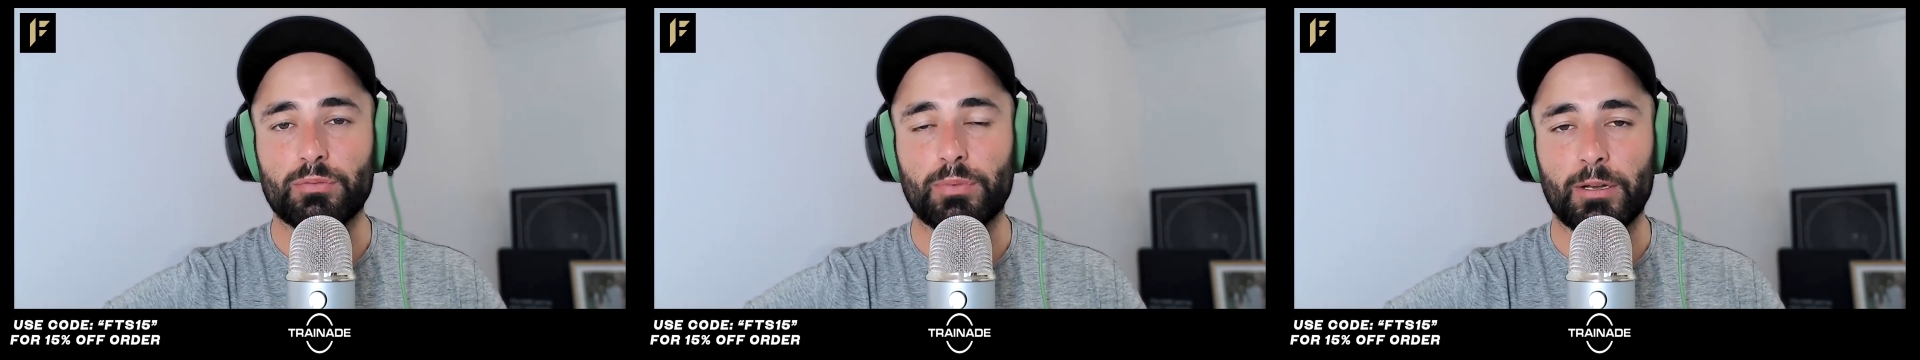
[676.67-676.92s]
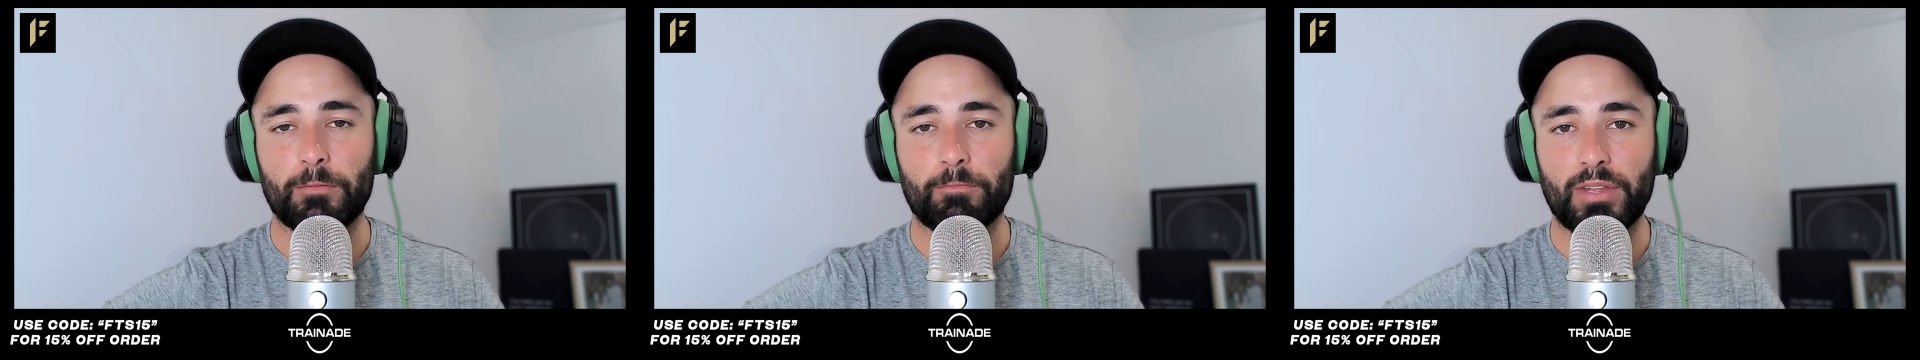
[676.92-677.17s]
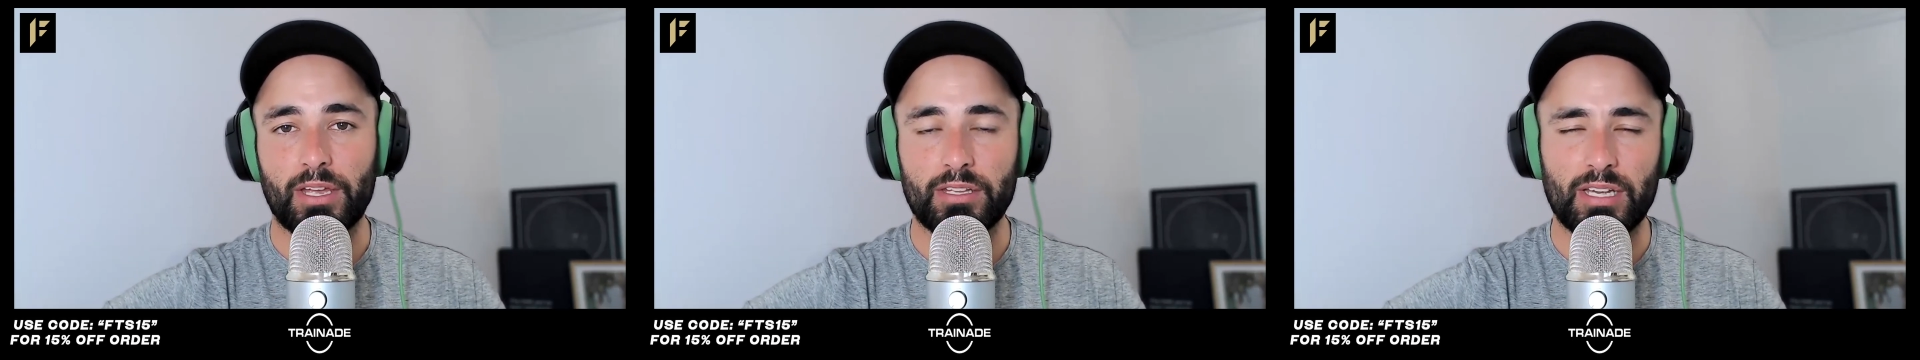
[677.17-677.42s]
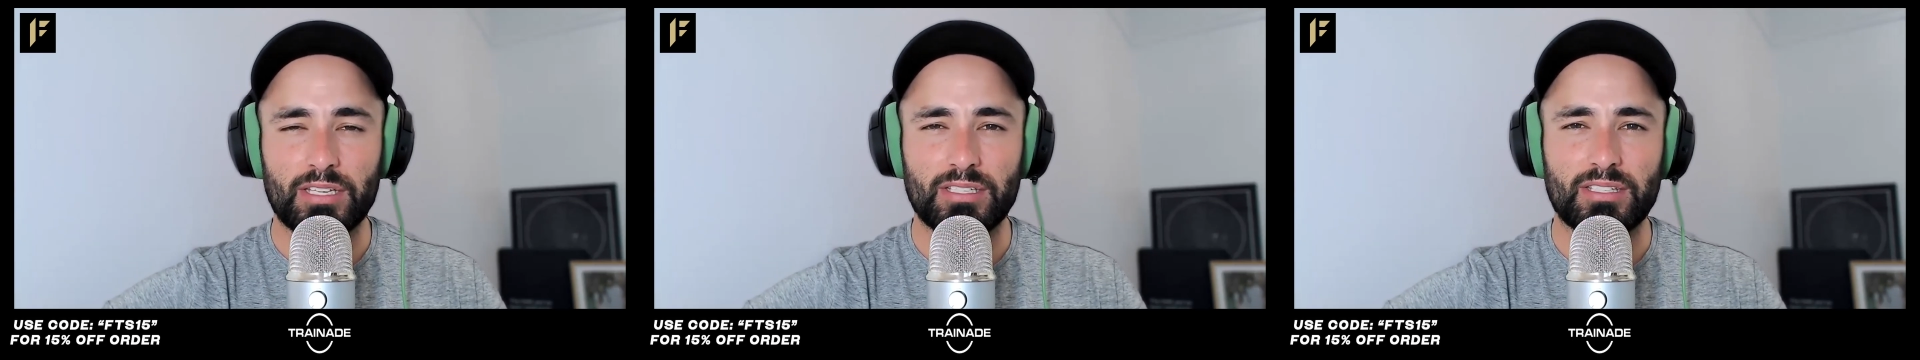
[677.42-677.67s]
But
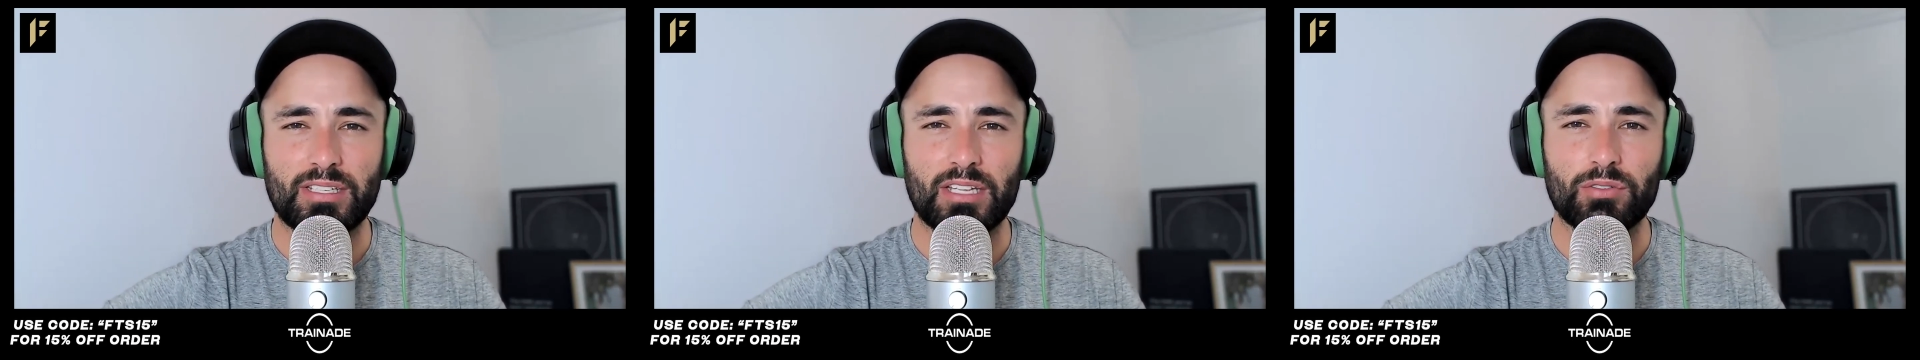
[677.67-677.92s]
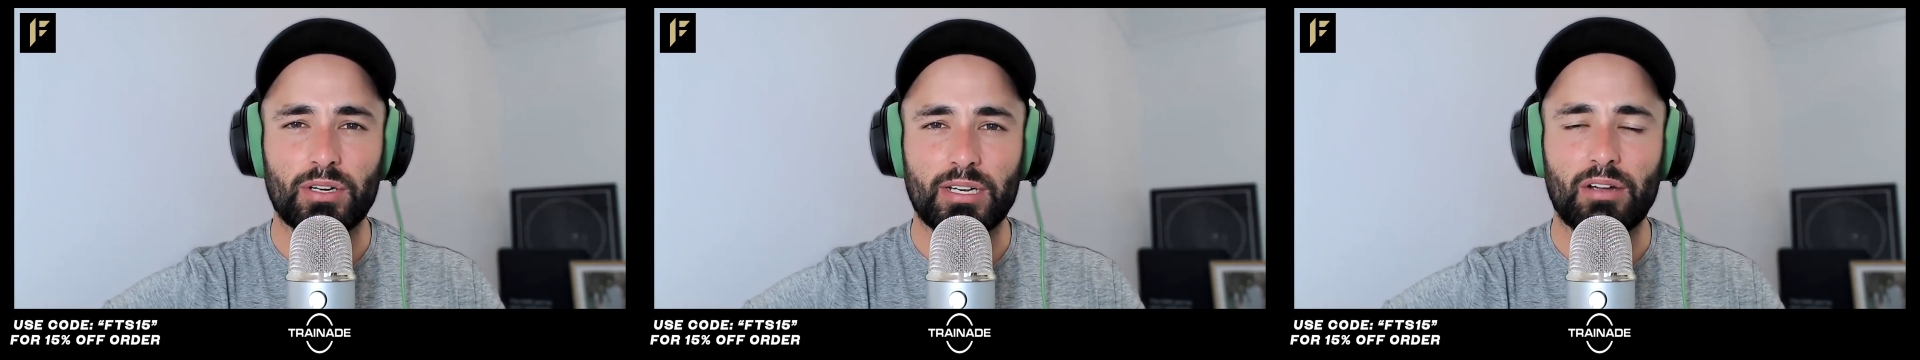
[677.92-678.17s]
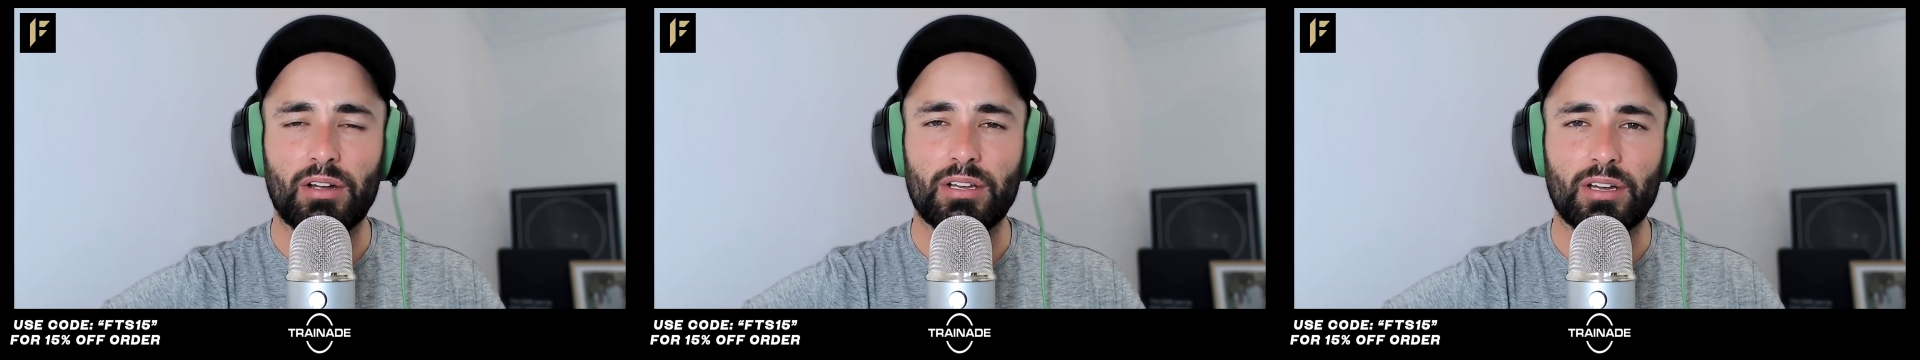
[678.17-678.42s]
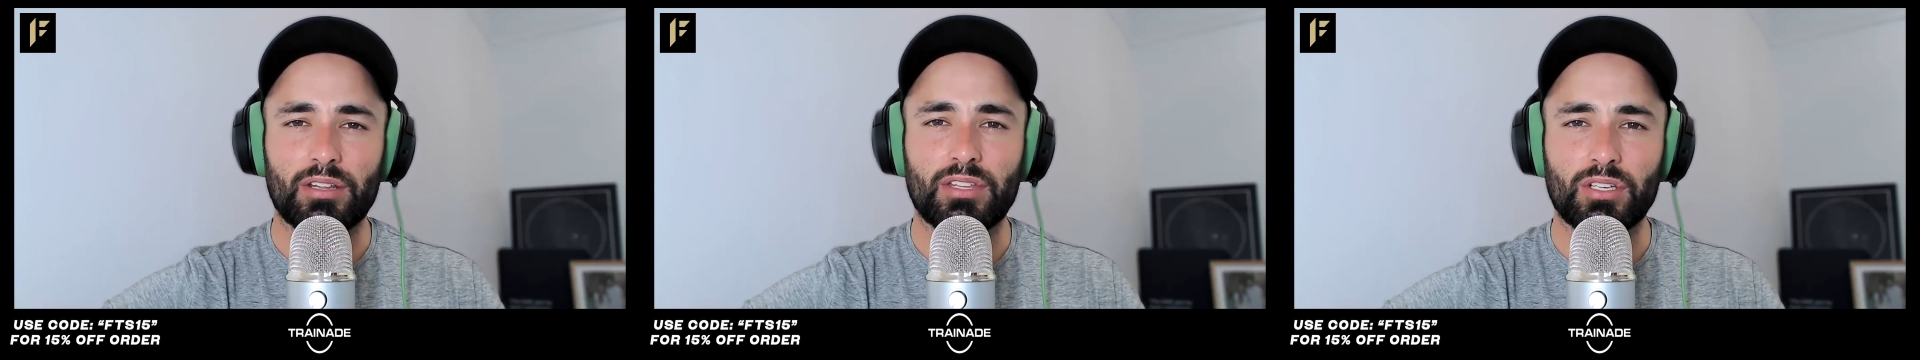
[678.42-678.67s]
as it stands right now,
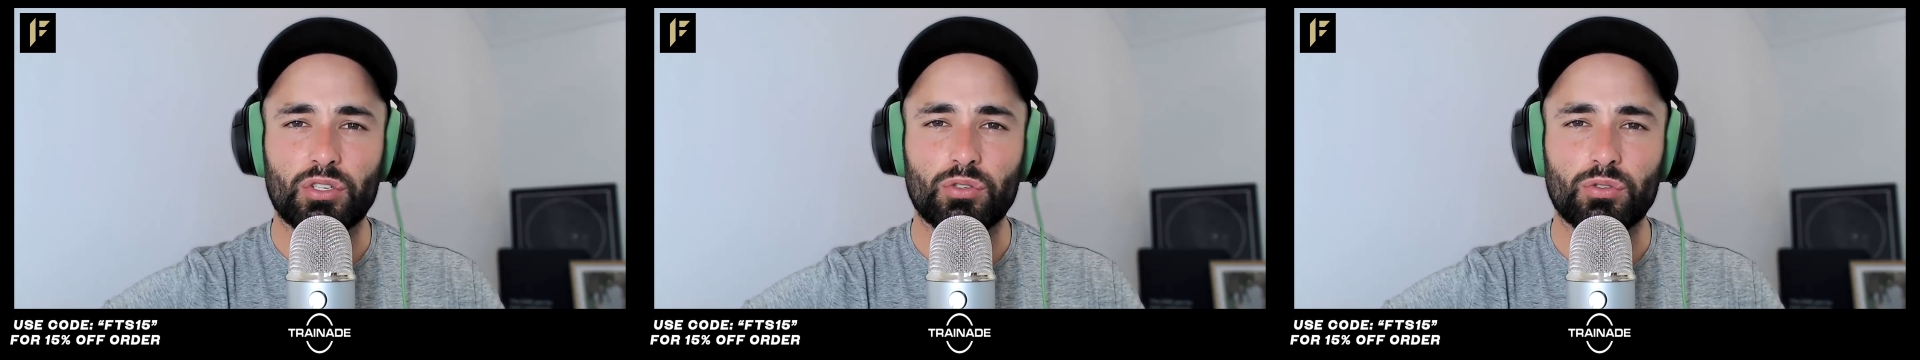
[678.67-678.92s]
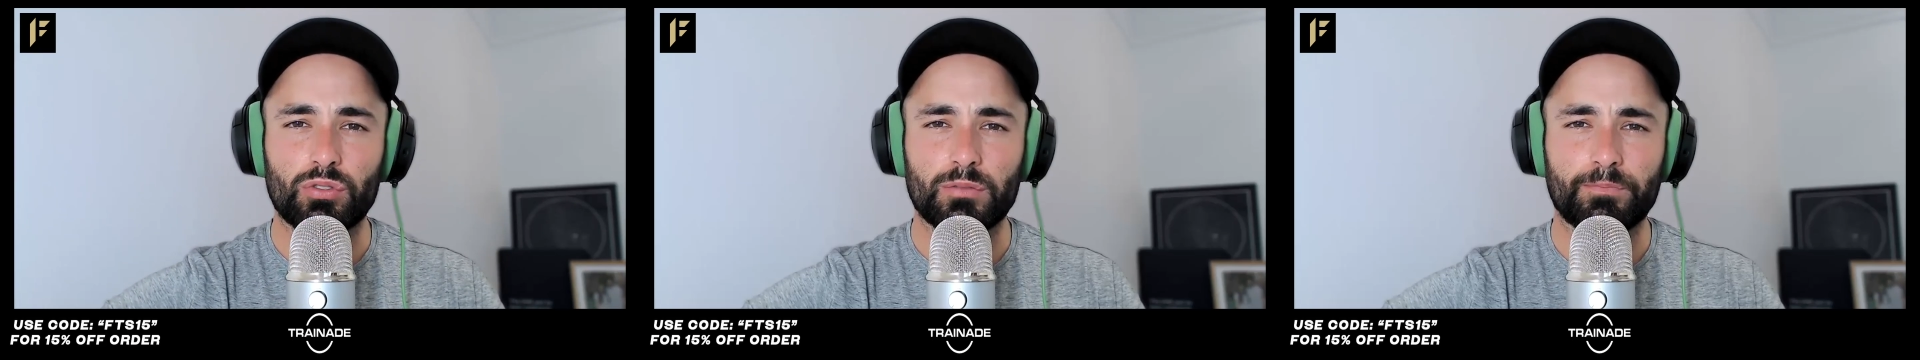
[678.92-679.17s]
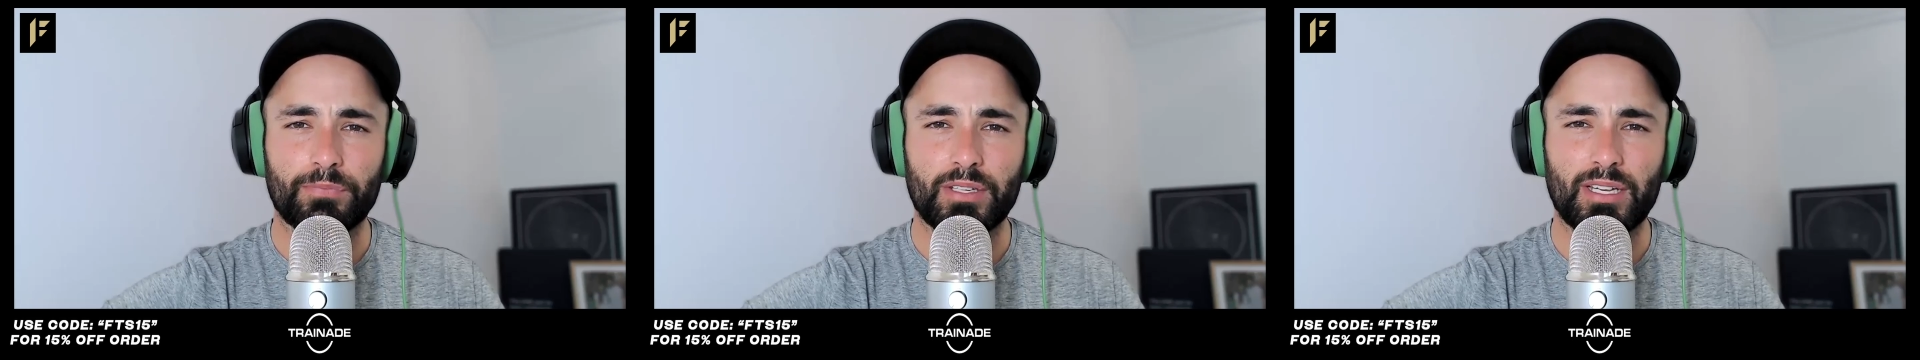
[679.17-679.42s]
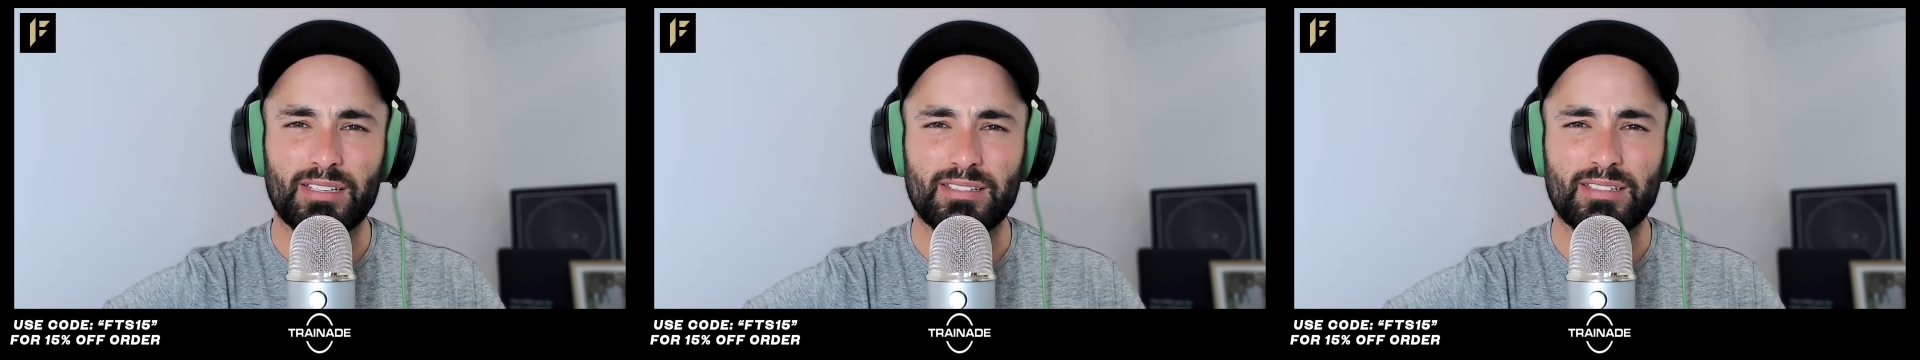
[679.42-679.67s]
I think Sean
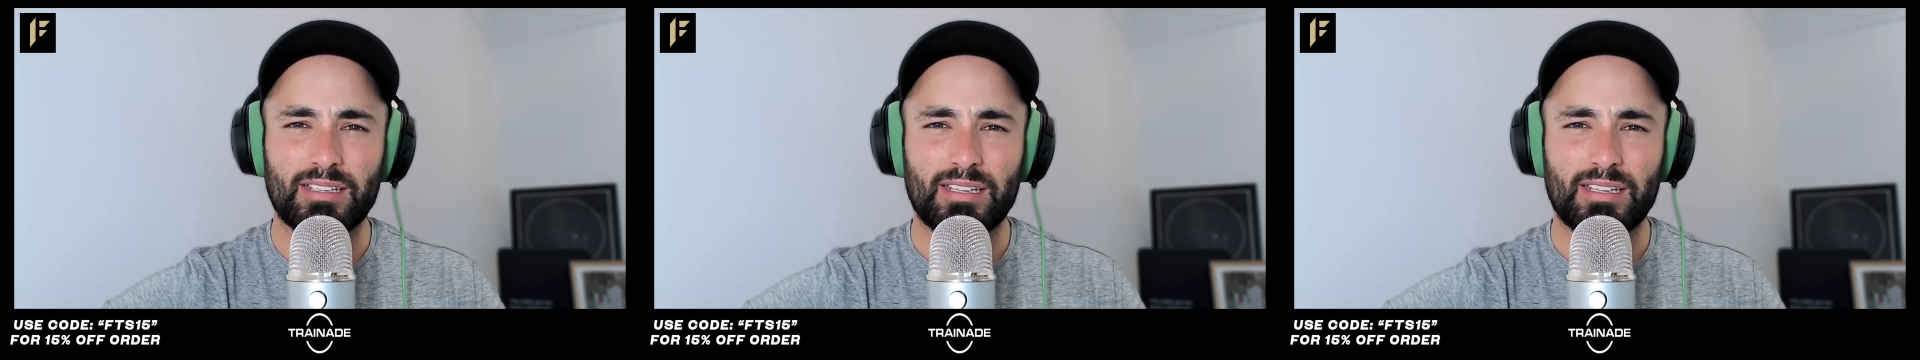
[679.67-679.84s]
has